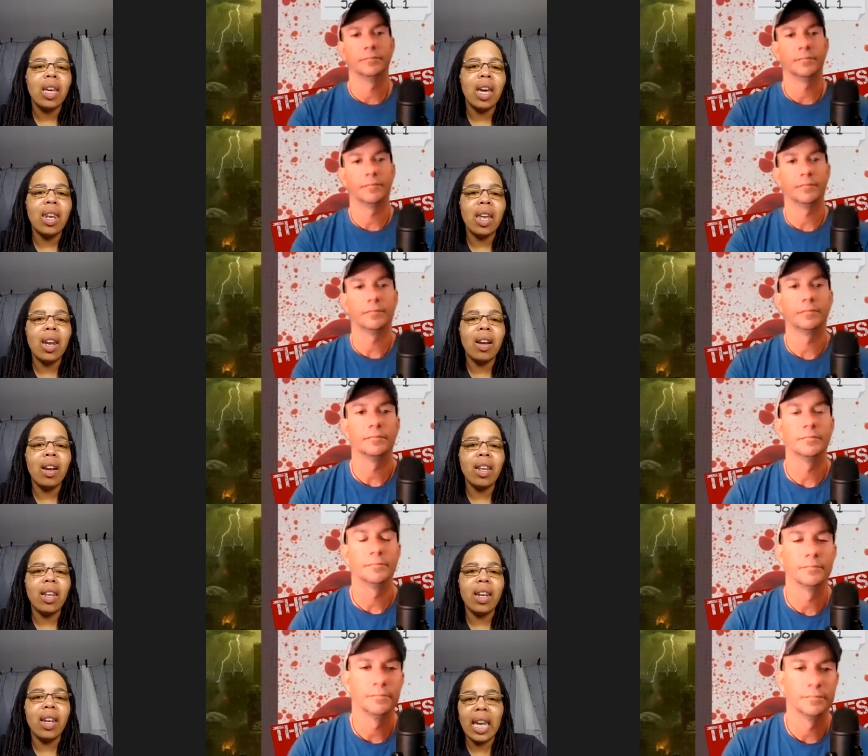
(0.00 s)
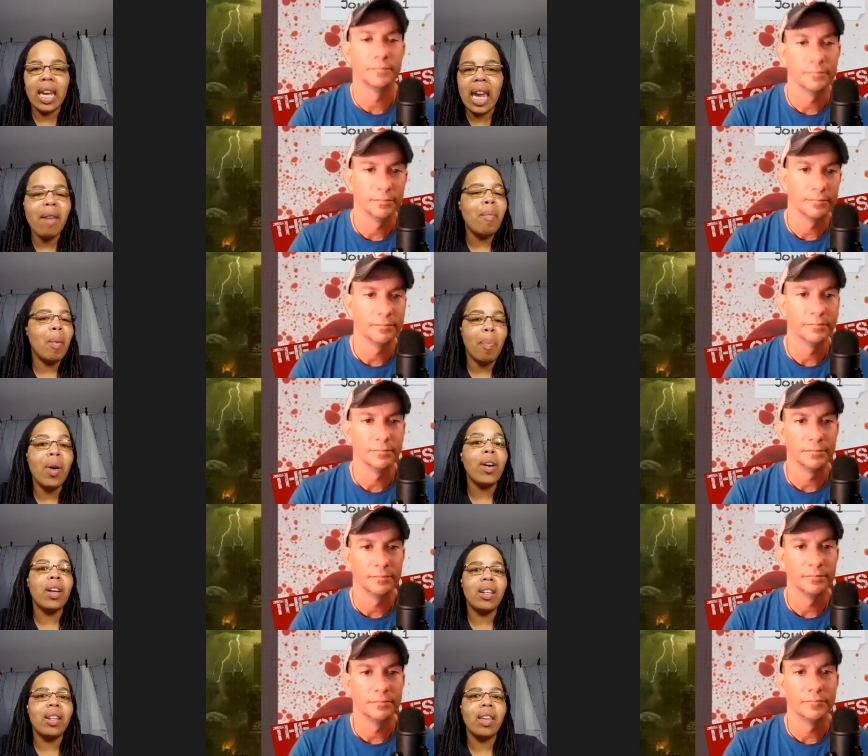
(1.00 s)
Speaker 1: And then then they gave him a book,
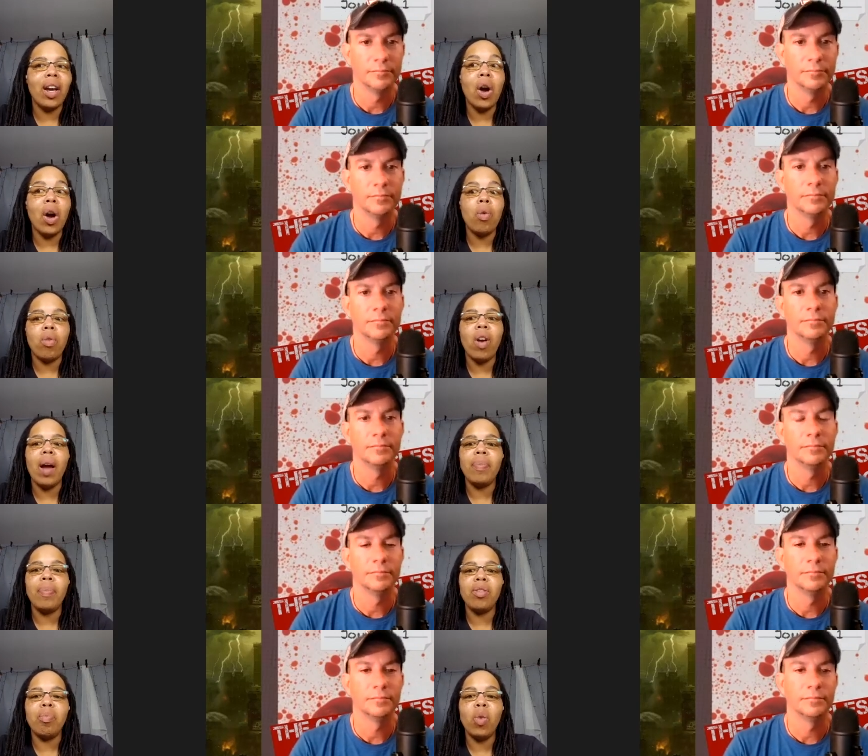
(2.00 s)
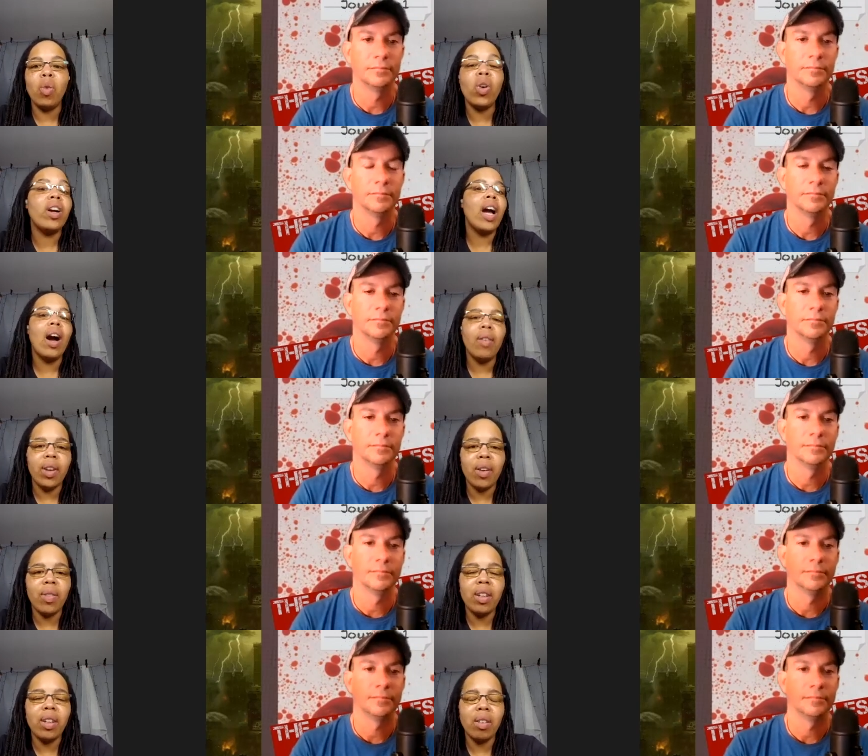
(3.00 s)
and it's like, oh crap, there's more out here
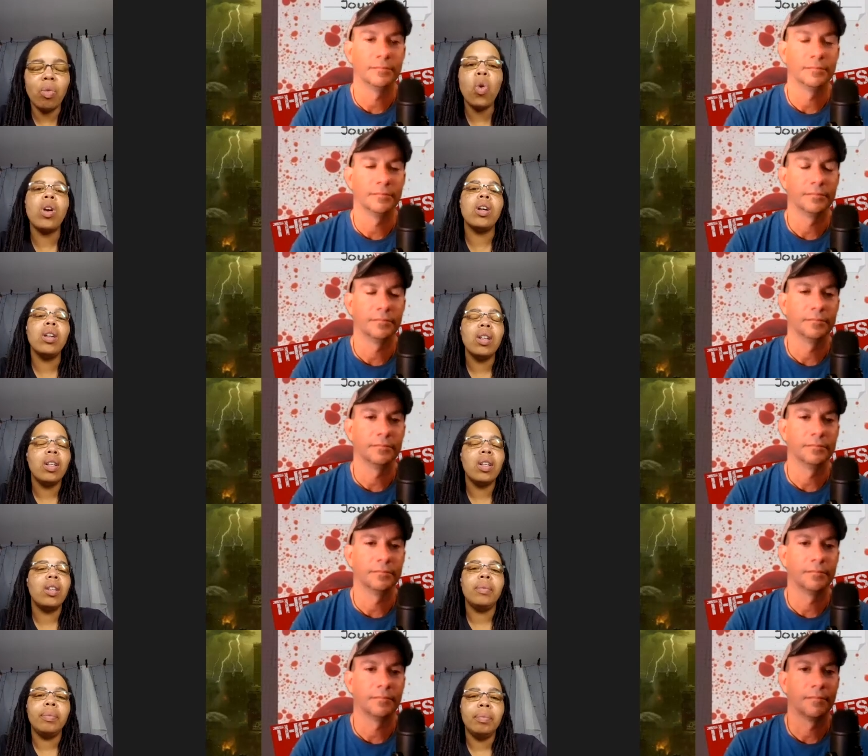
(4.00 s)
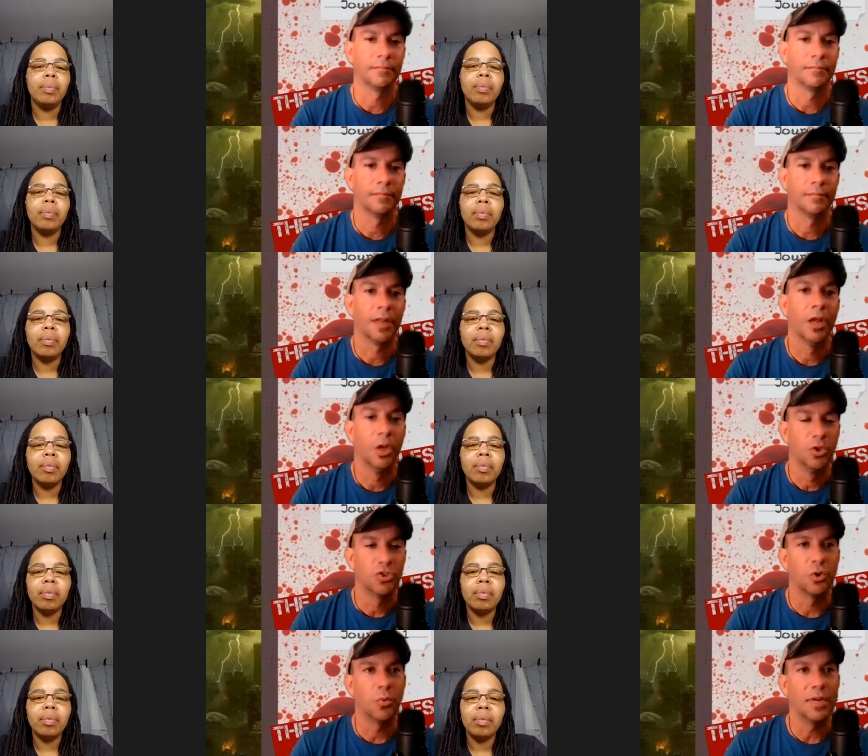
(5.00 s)
than just war.
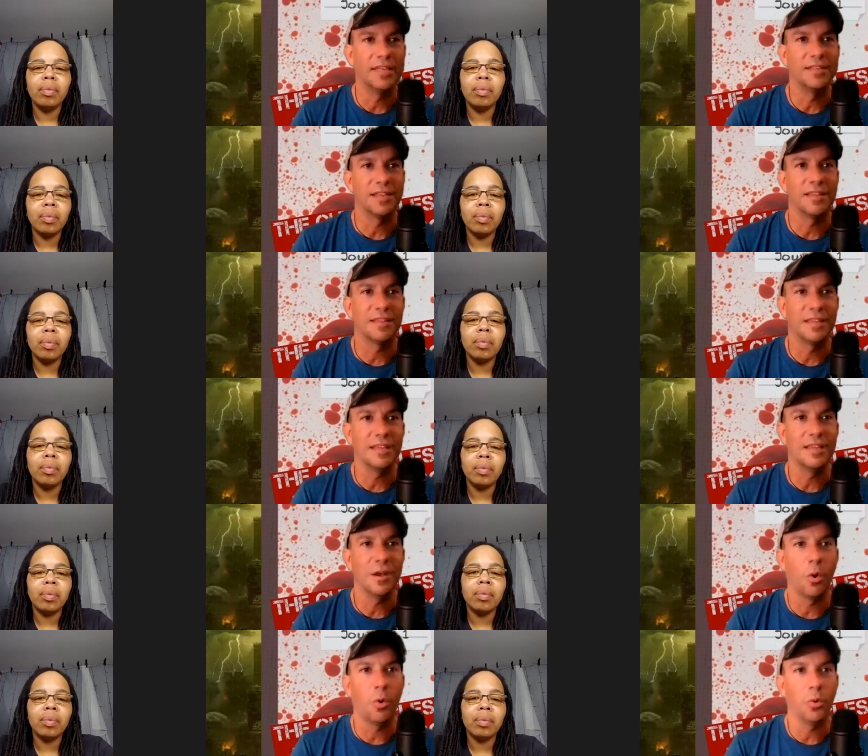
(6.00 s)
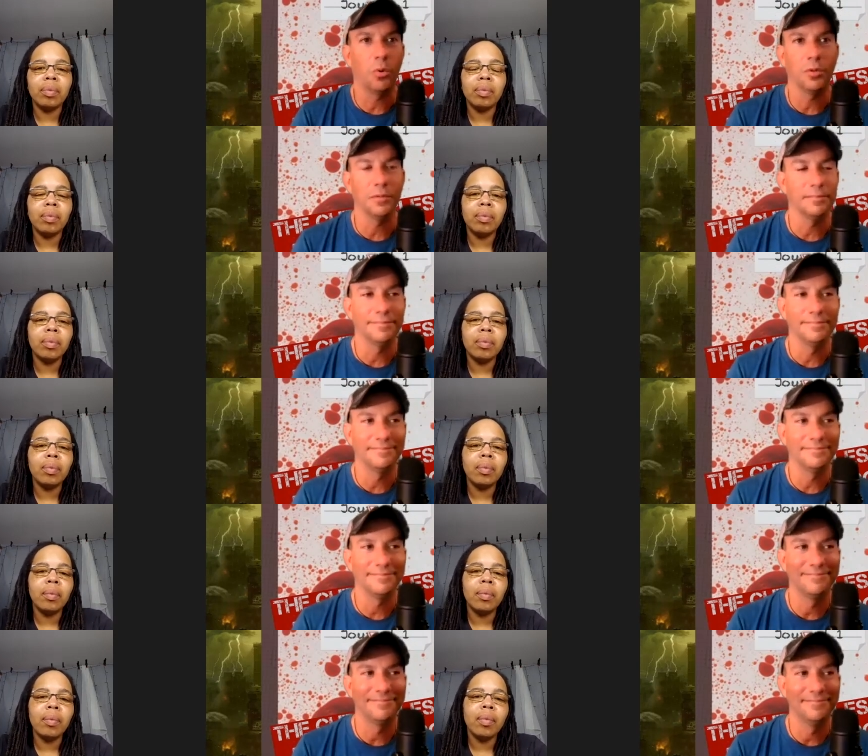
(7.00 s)
Speaker 2: So is it the whole
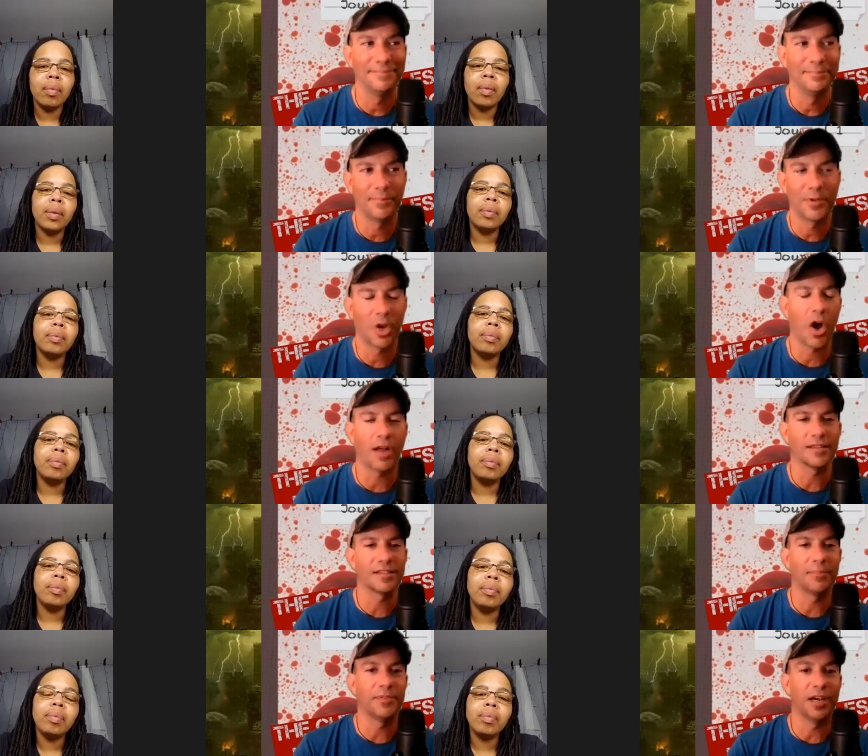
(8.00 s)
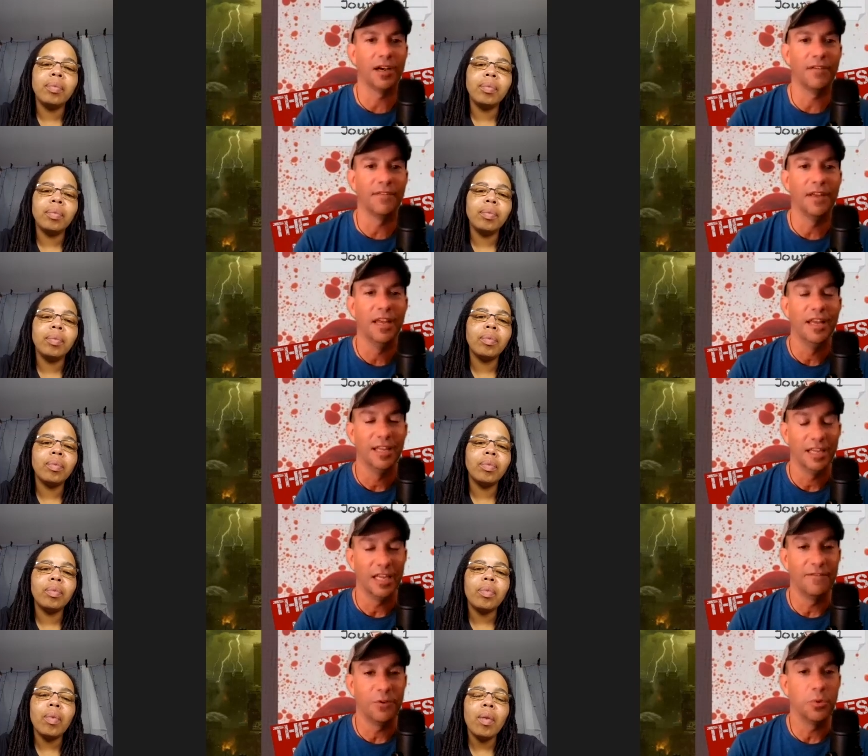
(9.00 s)
concept of
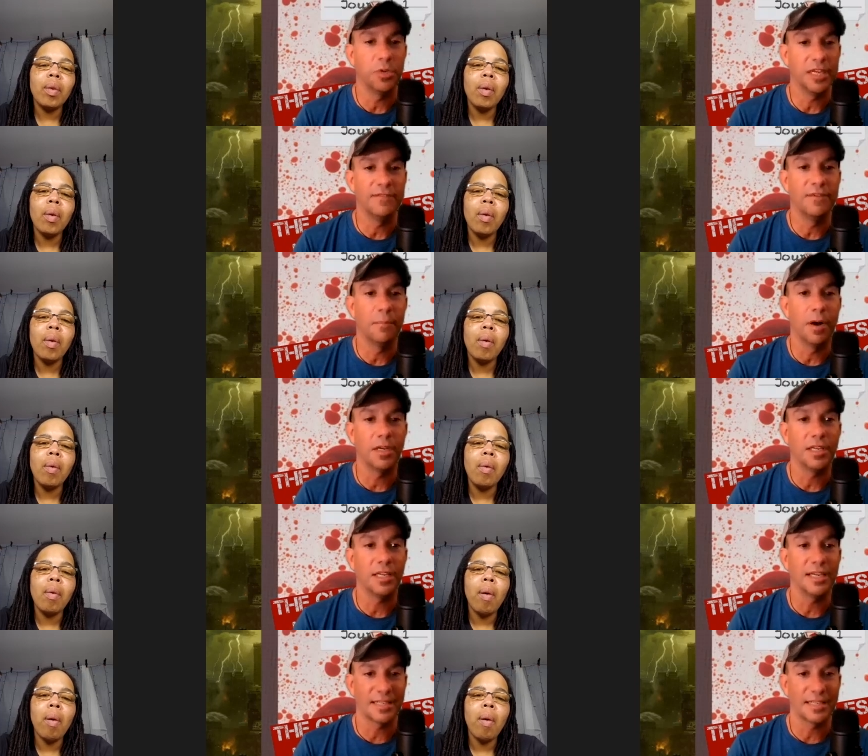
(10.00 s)
if you give a monkey a